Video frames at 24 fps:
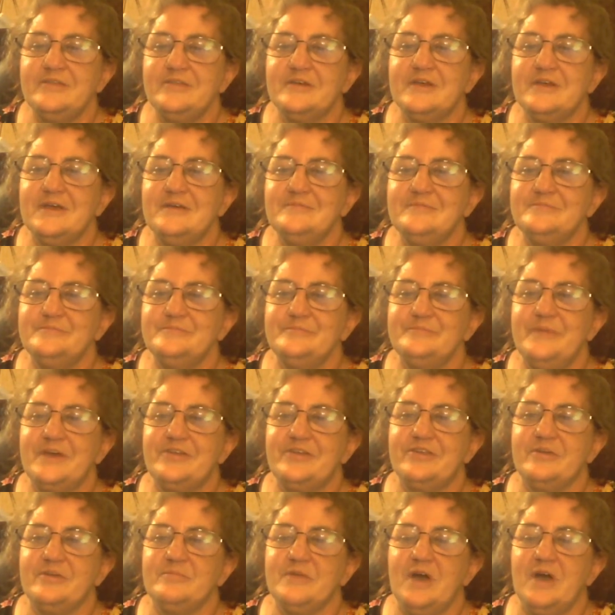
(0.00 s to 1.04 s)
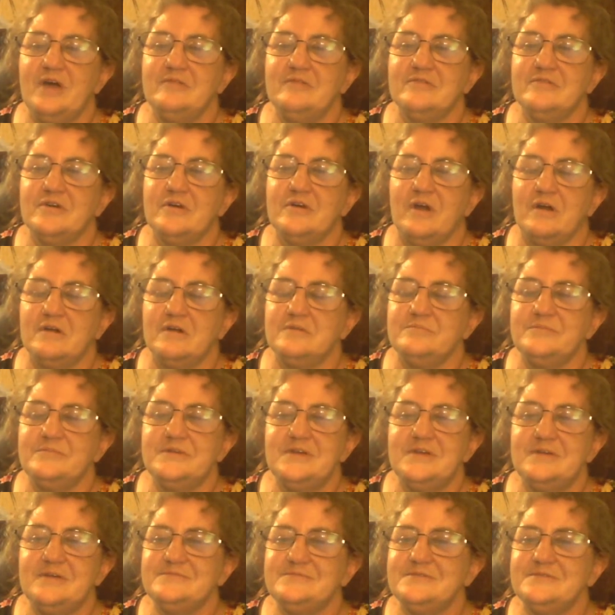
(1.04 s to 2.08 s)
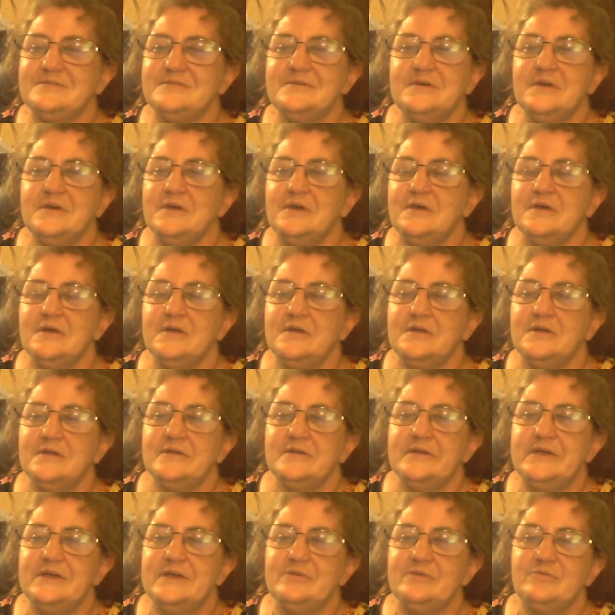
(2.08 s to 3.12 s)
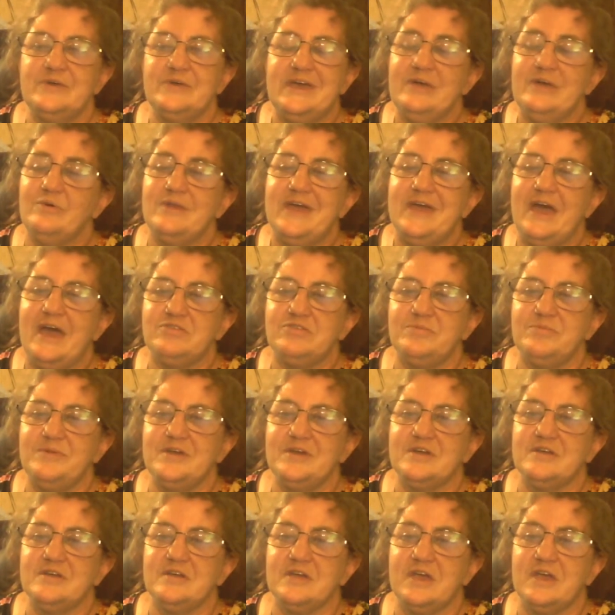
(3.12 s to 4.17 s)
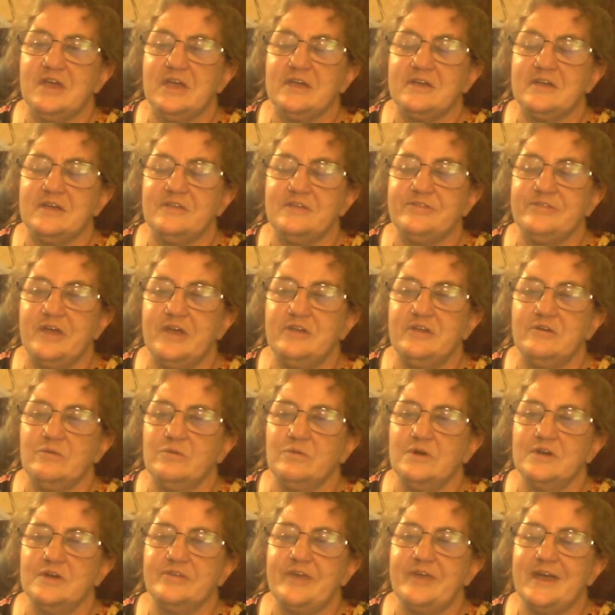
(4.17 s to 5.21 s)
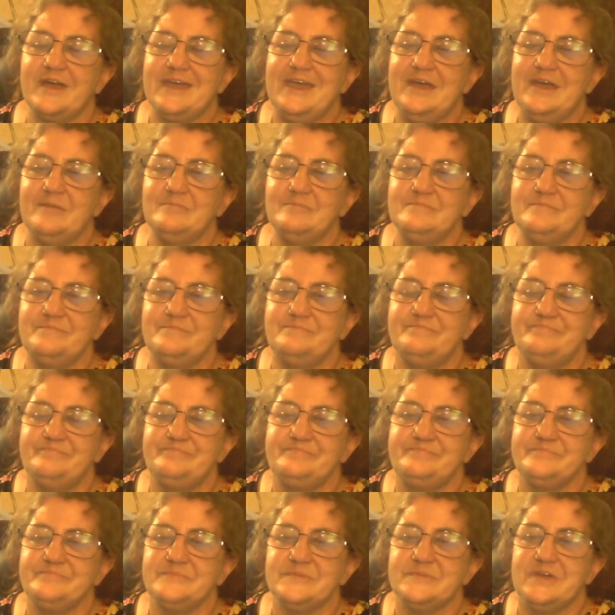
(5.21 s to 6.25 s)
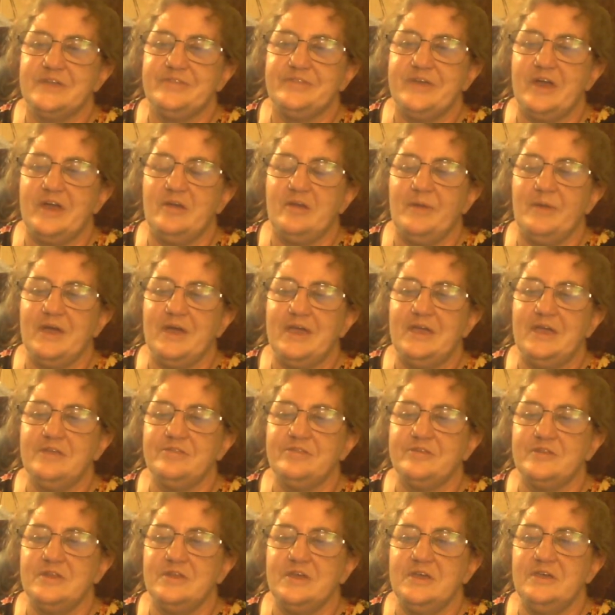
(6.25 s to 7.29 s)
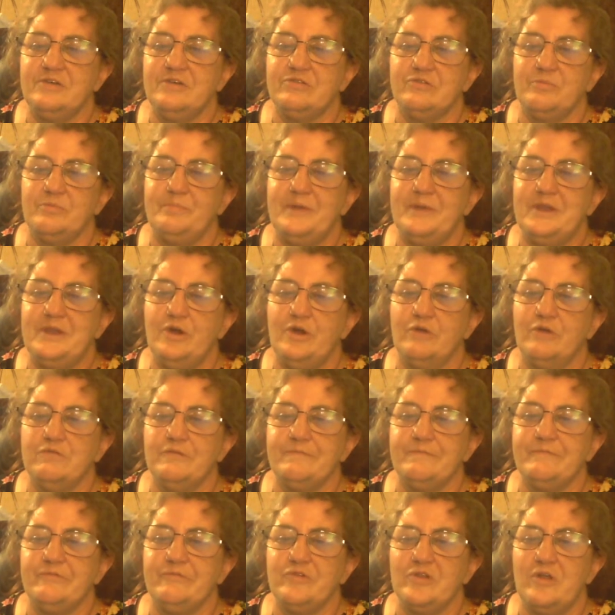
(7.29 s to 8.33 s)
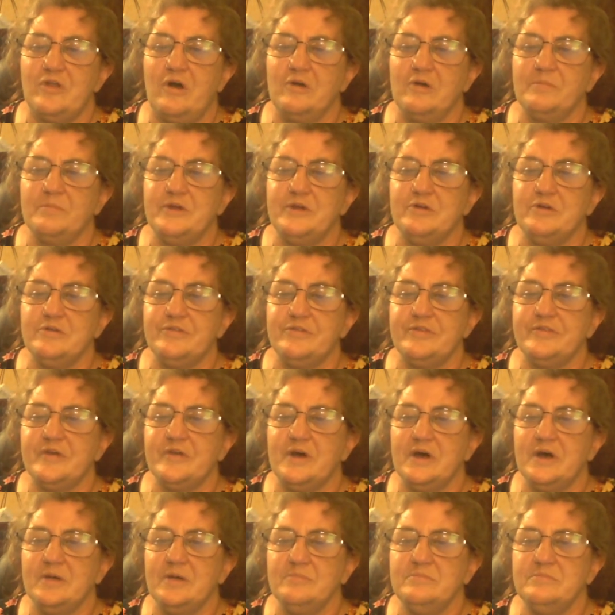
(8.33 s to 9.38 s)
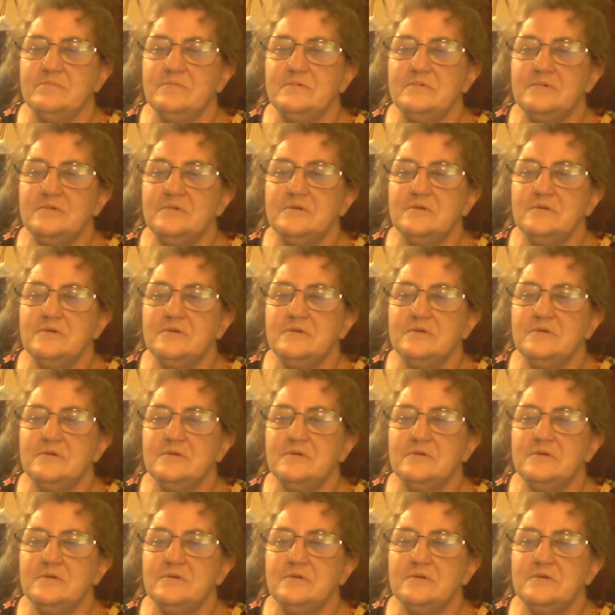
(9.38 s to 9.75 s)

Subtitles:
I like to make some kind of a garden, but it would have to be a container one because I can't get down on my hands and knees or bend over for long periods of time.